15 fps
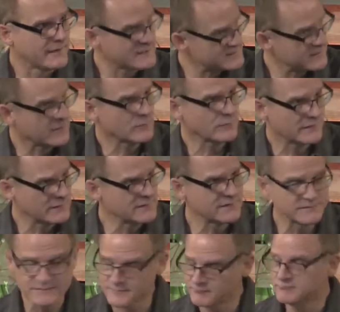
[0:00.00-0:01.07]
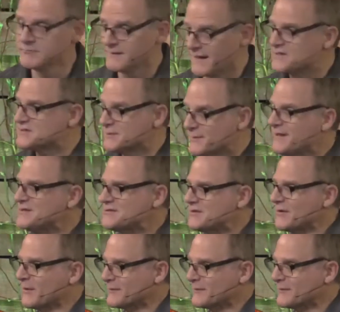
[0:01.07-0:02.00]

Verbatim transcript: I said, Well, it's nice to meet you.